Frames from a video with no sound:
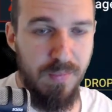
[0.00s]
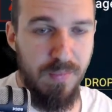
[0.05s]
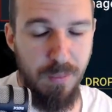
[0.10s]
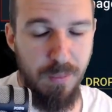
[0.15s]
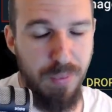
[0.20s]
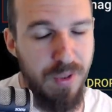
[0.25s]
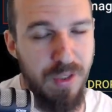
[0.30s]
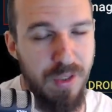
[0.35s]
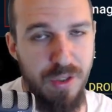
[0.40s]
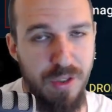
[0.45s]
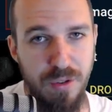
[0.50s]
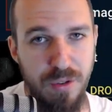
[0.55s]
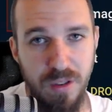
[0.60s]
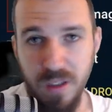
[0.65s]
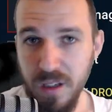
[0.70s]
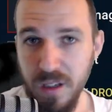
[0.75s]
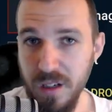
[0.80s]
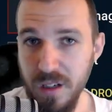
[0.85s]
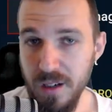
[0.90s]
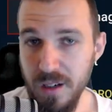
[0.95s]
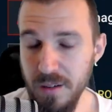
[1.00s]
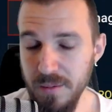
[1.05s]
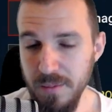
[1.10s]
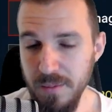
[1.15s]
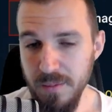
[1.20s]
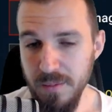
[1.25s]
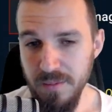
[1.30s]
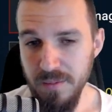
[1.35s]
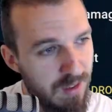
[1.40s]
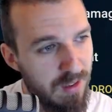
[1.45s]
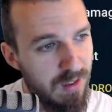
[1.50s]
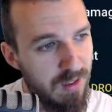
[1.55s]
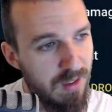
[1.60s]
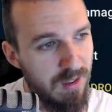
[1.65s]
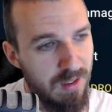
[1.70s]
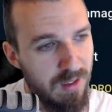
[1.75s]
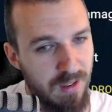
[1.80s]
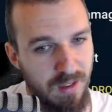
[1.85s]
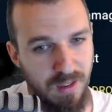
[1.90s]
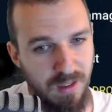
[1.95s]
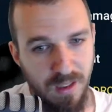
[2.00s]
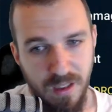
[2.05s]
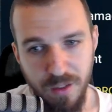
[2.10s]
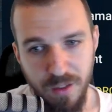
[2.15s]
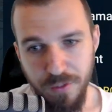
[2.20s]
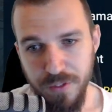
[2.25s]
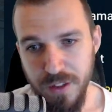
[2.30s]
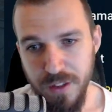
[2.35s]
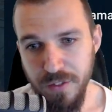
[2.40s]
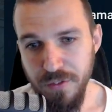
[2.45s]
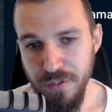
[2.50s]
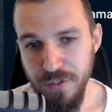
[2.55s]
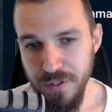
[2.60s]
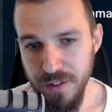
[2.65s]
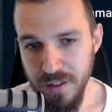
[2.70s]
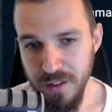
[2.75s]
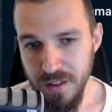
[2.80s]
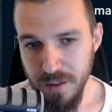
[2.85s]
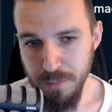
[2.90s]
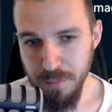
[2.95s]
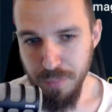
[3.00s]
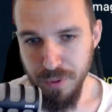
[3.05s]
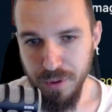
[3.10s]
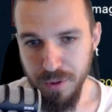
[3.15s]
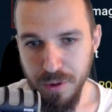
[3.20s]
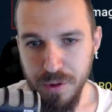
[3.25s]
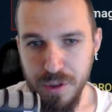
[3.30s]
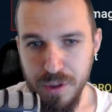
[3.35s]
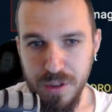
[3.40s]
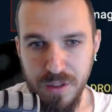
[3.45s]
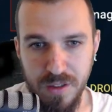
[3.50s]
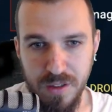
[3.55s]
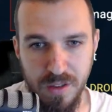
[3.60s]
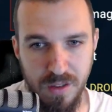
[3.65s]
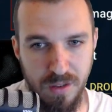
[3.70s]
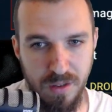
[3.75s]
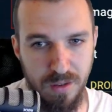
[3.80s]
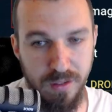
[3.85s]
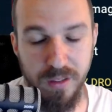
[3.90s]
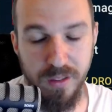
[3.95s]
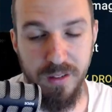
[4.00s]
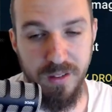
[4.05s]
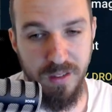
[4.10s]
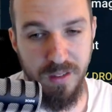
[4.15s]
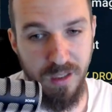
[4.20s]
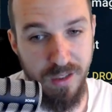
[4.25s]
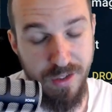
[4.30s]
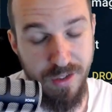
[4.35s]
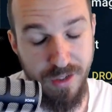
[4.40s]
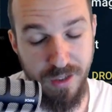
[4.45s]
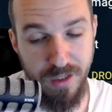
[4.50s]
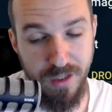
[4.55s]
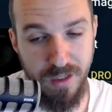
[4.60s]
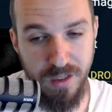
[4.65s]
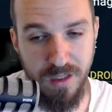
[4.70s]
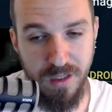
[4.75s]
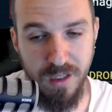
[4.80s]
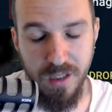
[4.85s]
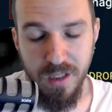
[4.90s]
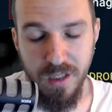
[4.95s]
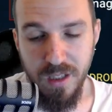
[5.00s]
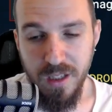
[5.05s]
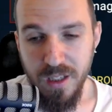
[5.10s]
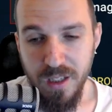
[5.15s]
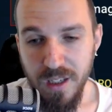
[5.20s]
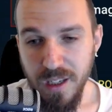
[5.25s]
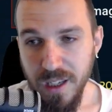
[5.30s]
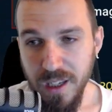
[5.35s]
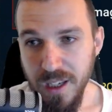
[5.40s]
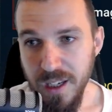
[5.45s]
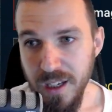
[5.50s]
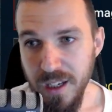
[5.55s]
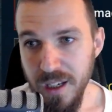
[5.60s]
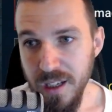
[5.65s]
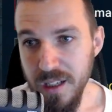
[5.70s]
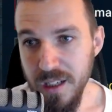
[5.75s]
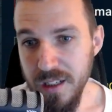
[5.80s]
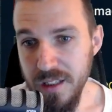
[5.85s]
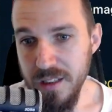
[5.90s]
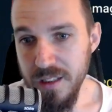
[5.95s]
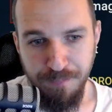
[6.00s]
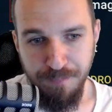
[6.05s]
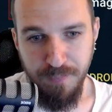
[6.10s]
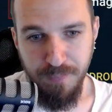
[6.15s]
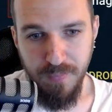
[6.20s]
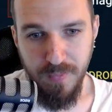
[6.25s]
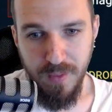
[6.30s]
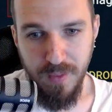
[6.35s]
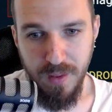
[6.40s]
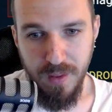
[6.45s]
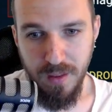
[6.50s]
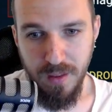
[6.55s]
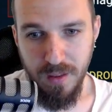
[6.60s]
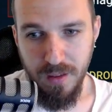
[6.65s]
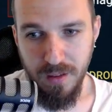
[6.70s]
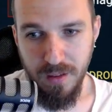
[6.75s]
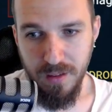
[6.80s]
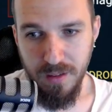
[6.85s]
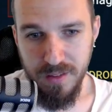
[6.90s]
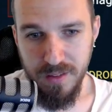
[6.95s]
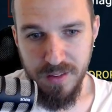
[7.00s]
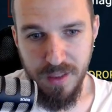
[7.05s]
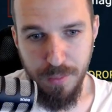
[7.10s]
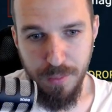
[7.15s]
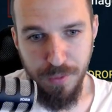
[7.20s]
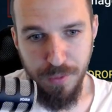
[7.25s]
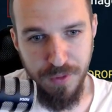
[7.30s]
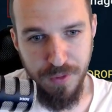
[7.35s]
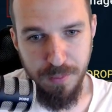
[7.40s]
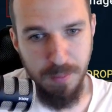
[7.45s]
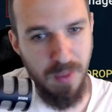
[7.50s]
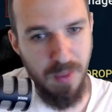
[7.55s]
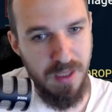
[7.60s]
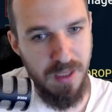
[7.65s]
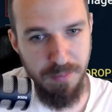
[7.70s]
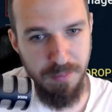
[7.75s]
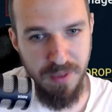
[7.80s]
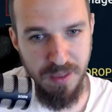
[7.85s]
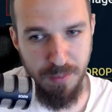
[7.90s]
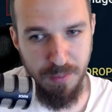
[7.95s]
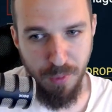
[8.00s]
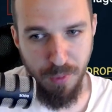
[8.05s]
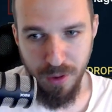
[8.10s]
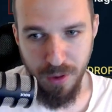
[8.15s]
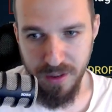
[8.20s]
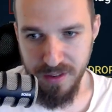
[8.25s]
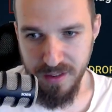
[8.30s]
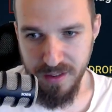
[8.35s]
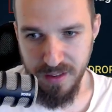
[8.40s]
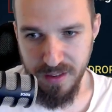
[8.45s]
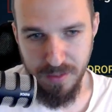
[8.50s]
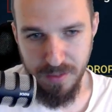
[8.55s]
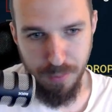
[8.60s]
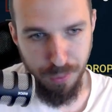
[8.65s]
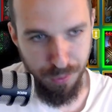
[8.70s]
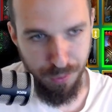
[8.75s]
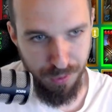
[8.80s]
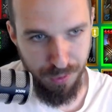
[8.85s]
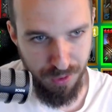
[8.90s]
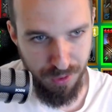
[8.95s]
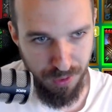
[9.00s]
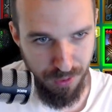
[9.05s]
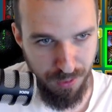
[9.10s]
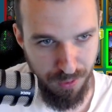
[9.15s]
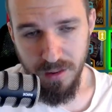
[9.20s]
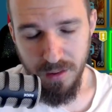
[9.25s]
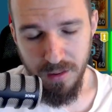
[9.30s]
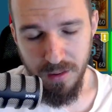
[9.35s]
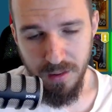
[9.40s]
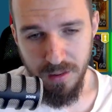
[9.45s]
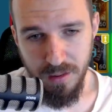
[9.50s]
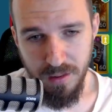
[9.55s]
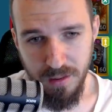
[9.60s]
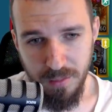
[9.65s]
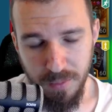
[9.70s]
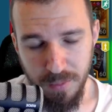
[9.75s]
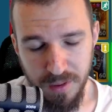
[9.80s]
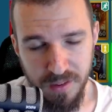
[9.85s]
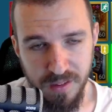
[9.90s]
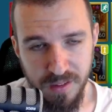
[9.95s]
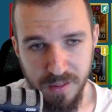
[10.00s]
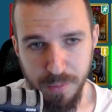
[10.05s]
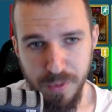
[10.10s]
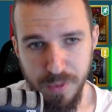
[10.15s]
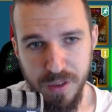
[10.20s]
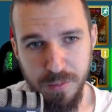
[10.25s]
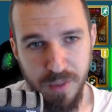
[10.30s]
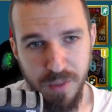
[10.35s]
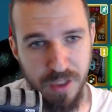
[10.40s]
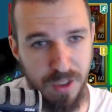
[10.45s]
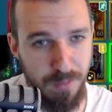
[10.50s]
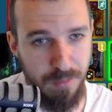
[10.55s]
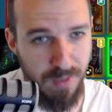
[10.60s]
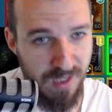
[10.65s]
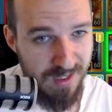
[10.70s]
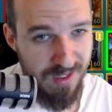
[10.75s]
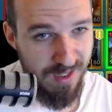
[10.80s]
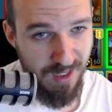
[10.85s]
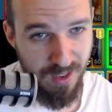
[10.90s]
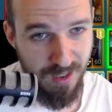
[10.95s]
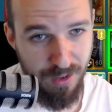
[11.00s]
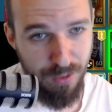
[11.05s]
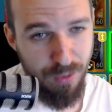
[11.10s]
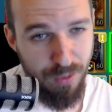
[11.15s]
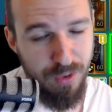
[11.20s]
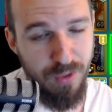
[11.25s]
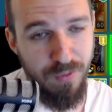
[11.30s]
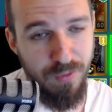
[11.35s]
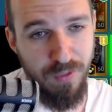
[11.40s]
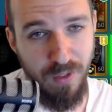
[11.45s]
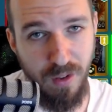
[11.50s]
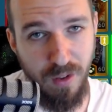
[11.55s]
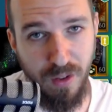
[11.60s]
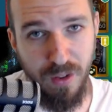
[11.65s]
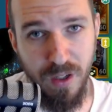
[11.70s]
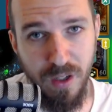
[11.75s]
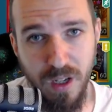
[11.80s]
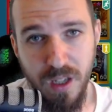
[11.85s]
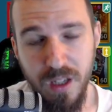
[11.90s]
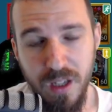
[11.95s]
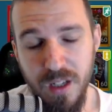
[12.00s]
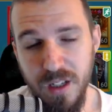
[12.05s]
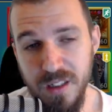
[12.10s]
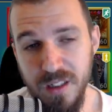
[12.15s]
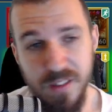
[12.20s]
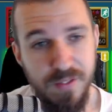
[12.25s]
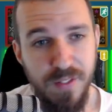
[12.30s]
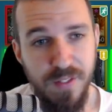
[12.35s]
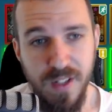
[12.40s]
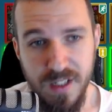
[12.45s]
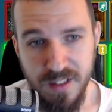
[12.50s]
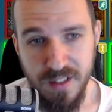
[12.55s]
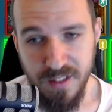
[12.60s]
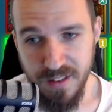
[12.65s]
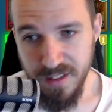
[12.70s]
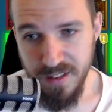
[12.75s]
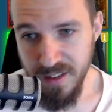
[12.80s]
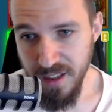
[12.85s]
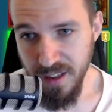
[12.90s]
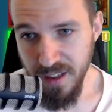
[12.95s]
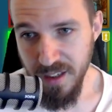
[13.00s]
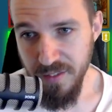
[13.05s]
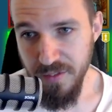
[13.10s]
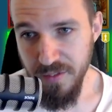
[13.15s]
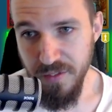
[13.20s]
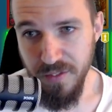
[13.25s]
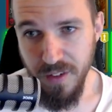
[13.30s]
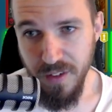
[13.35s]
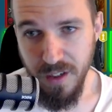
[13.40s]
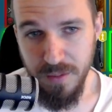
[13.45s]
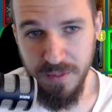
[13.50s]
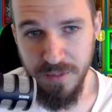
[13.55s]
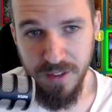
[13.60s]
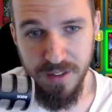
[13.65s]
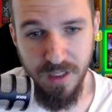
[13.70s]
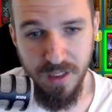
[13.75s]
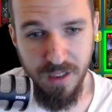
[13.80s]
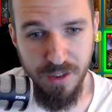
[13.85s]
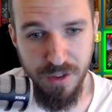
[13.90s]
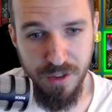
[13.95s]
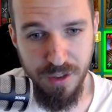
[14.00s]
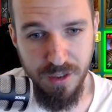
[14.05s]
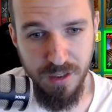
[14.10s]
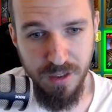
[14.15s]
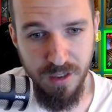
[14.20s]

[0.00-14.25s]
pretty sure there are a lot of different approaches to this dungeon, and some of them might be more accessible to you, but this is pretty much the best I can do so far, and the fastest I can farm the dungeon.